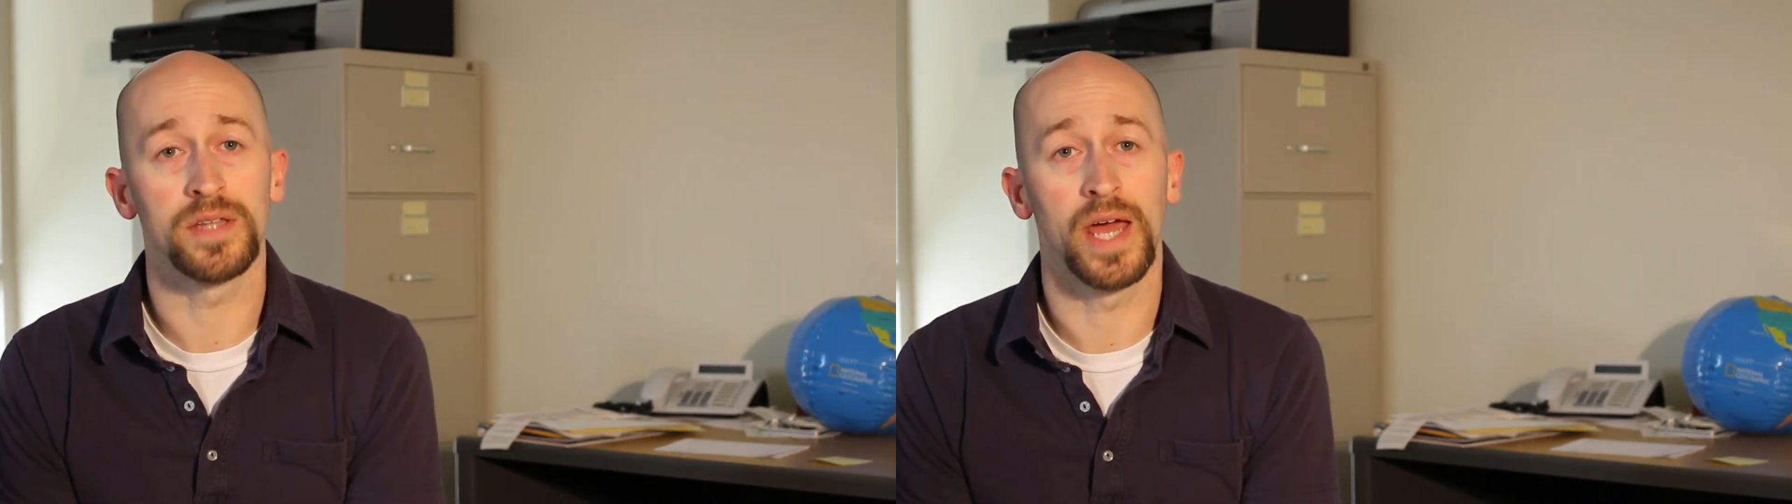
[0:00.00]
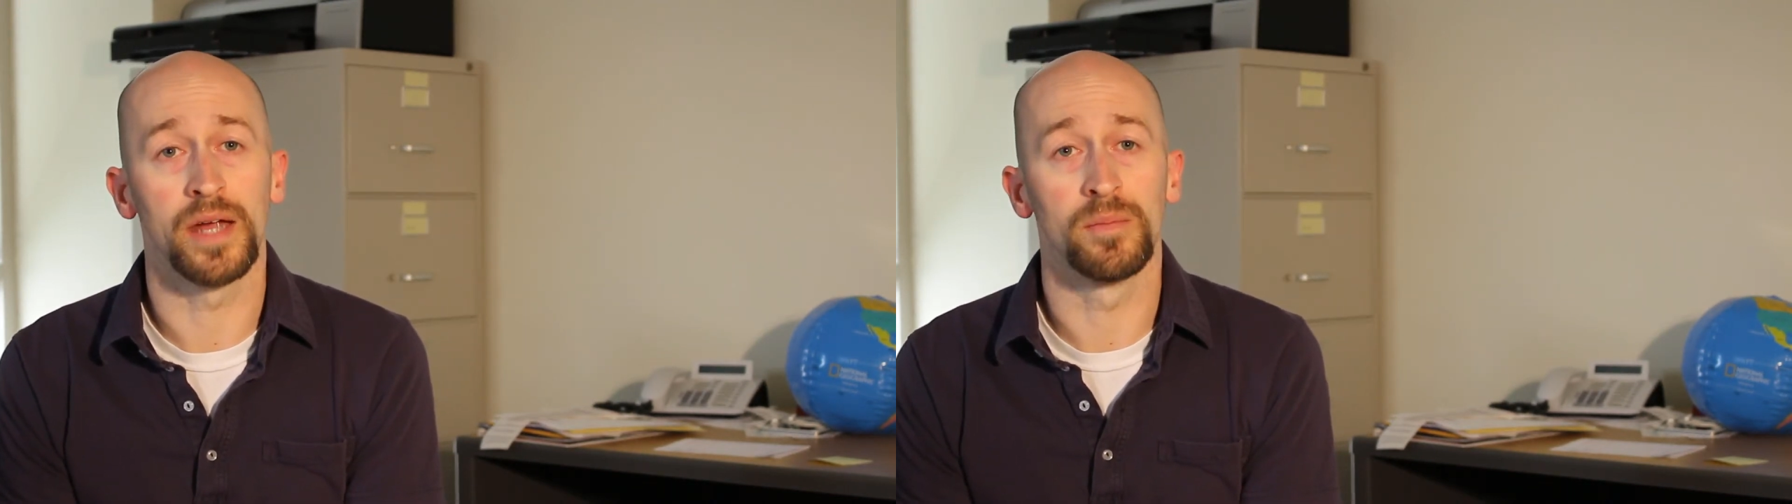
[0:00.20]

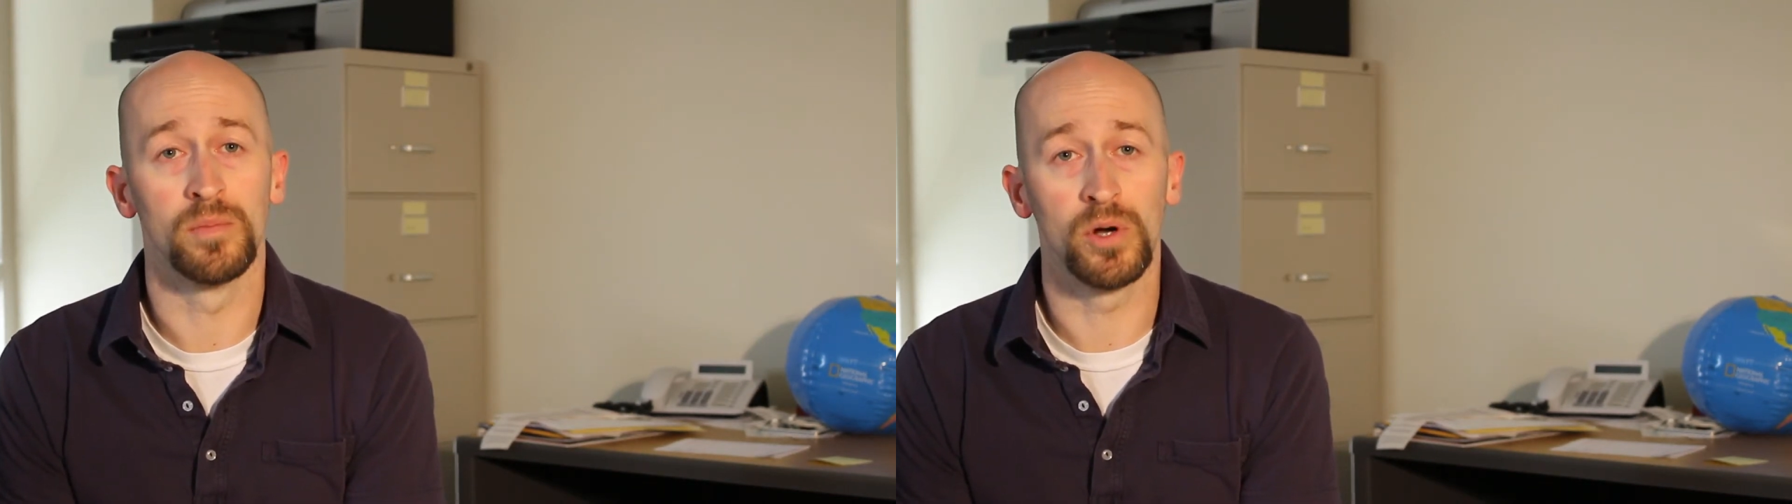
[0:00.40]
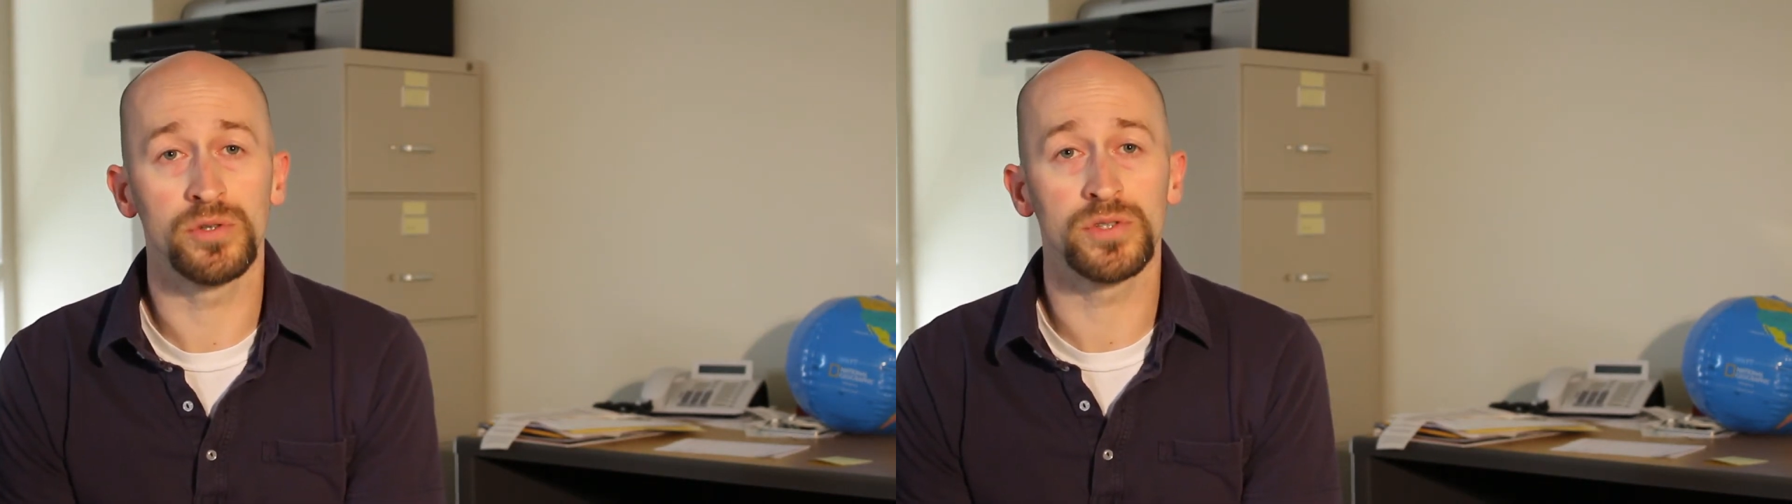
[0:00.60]
that
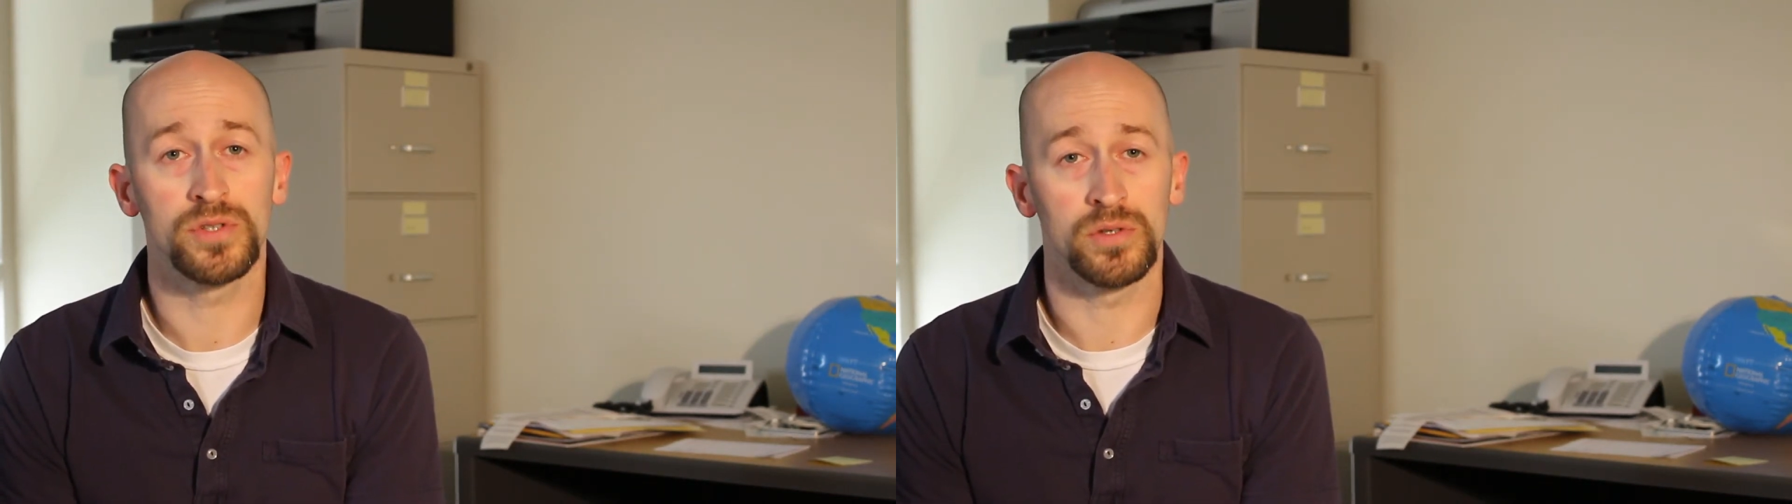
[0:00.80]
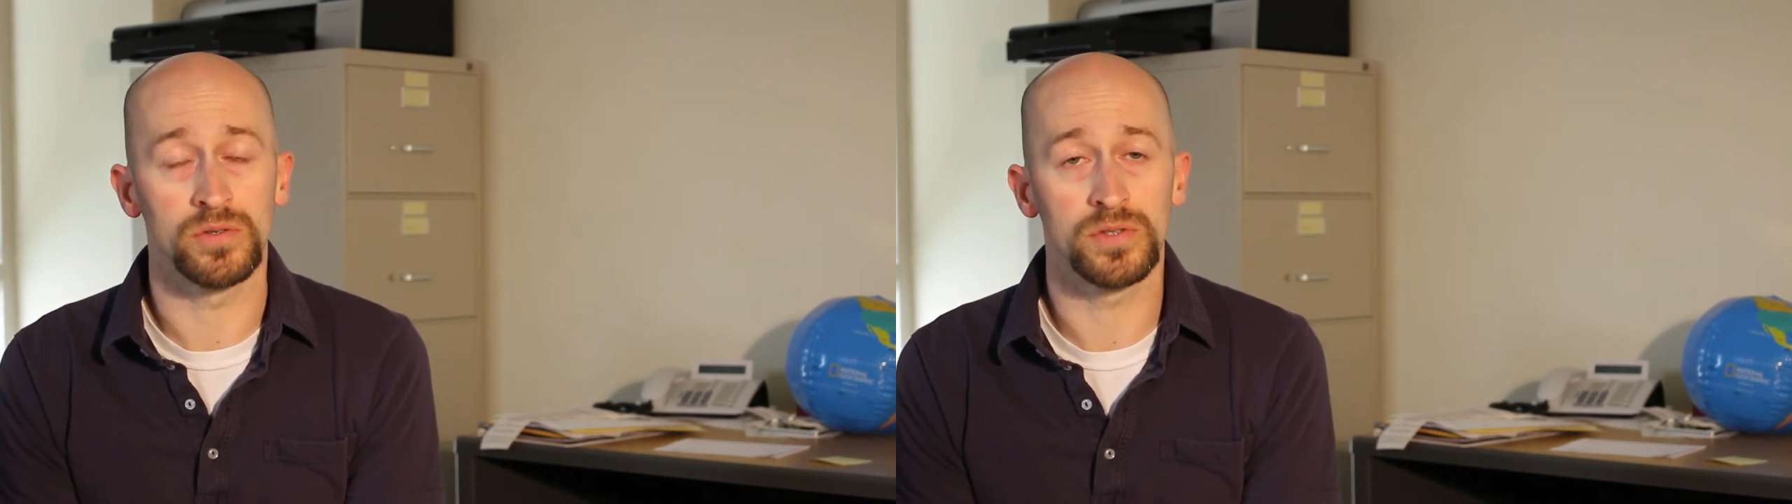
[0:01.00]
most
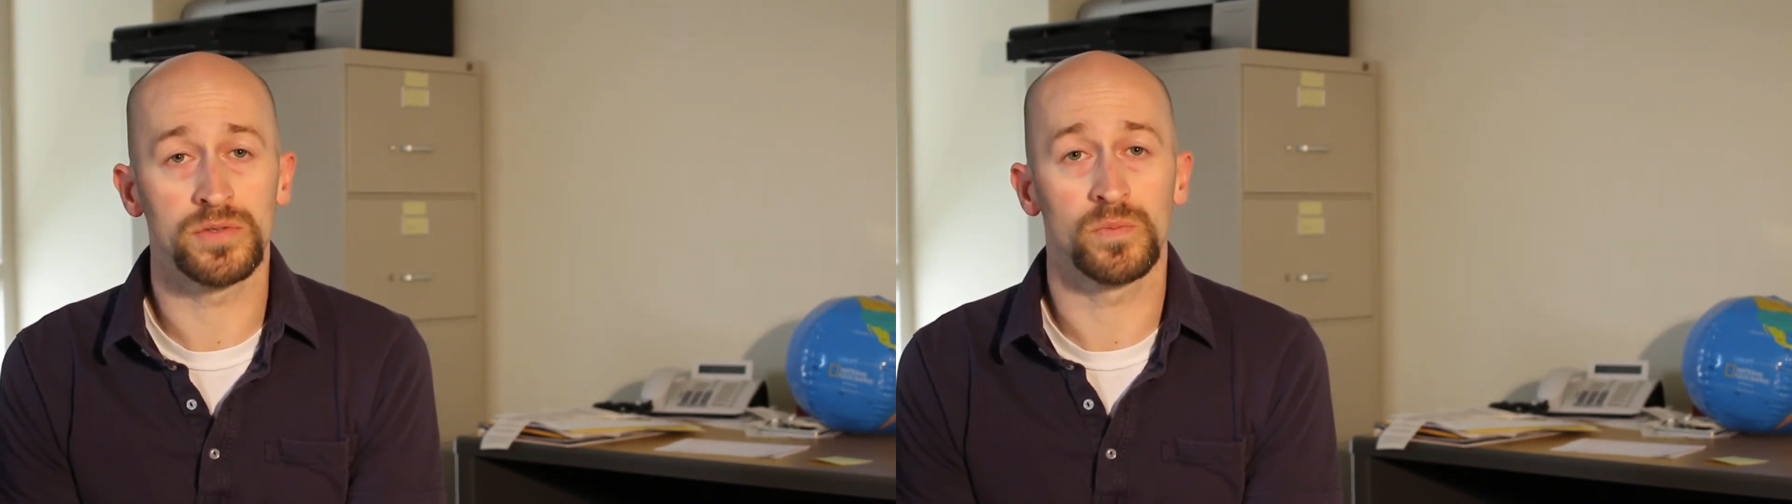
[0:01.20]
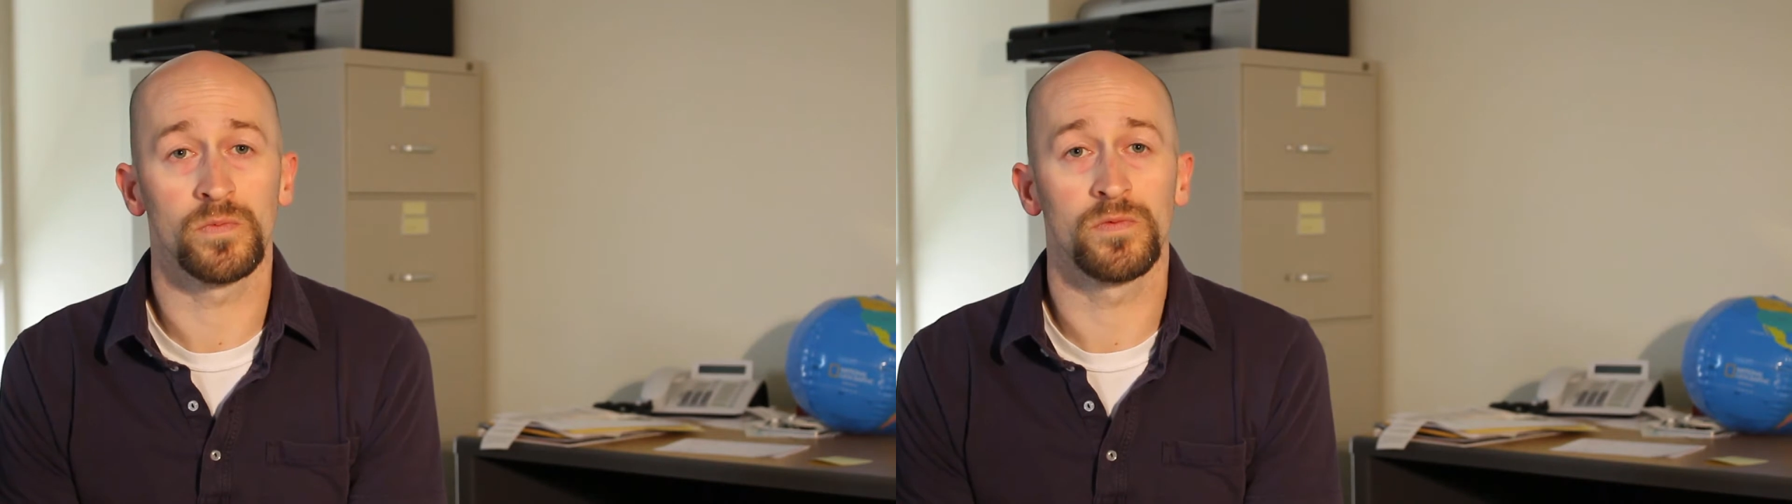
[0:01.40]
students